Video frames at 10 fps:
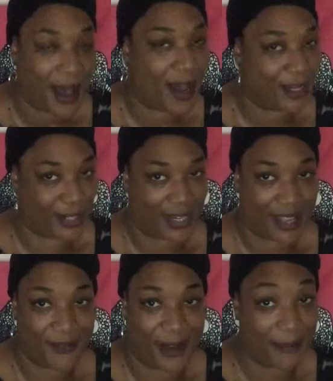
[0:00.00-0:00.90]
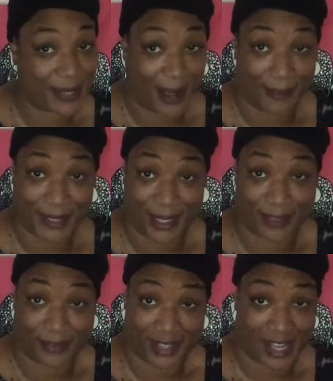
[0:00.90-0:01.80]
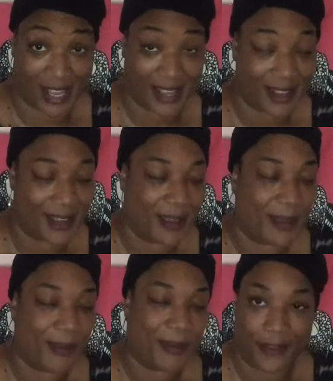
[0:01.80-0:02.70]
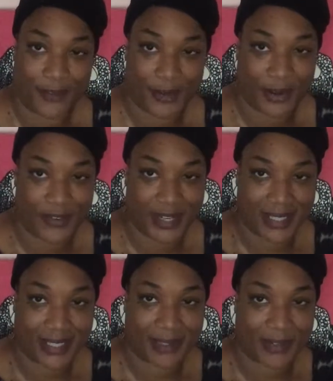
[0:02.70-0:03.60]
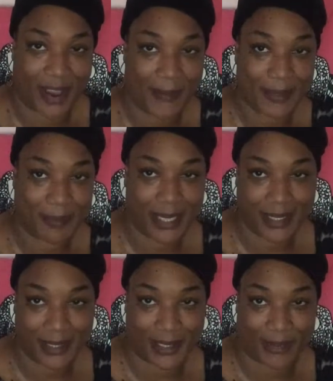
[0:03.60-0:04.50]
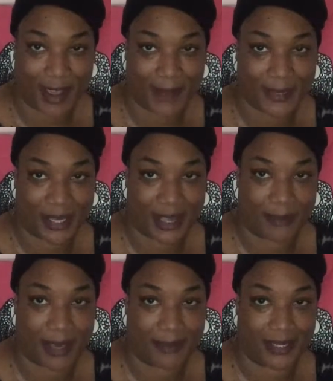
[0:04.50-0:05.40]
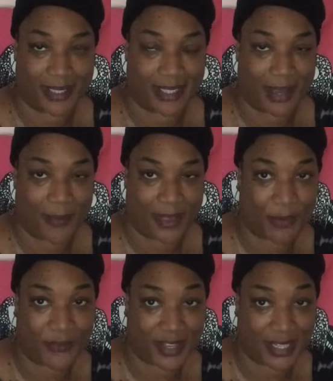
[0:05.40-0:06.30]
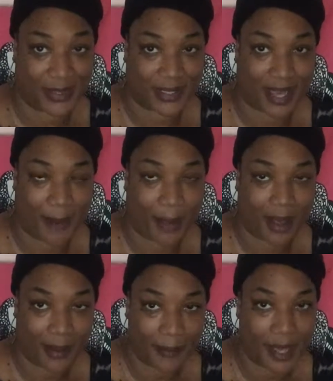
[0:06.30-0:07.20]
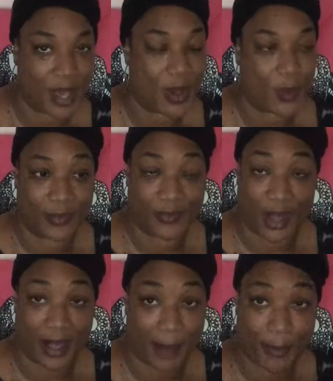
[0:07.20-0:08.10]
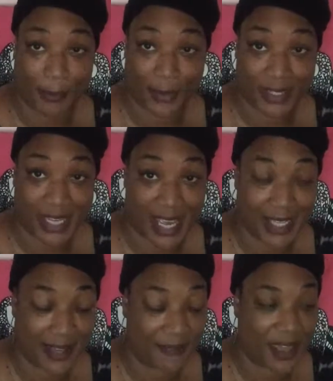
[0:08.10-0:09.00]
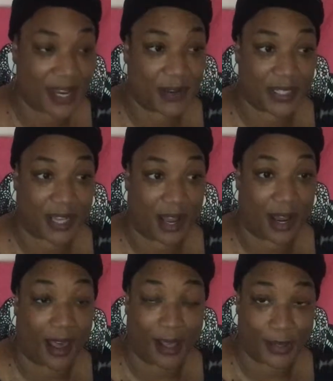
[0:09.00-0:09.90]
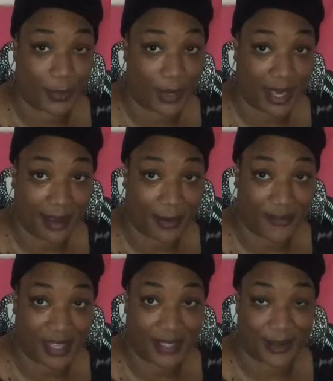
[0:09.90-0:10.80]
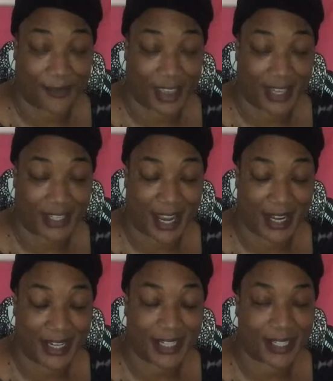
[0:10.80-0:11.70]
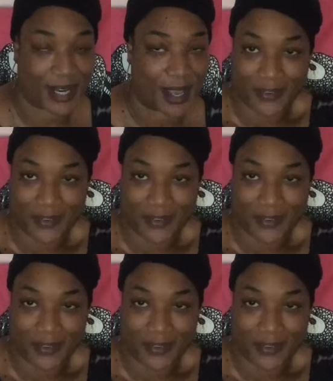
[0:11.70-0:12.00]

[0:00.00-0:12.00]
I should get a thumbs up just for that. If you're not already subscribed, please subscribe so that you'll be able to see when more videos come up. We've got a couple more days and then it's the last week of this self-care challenge.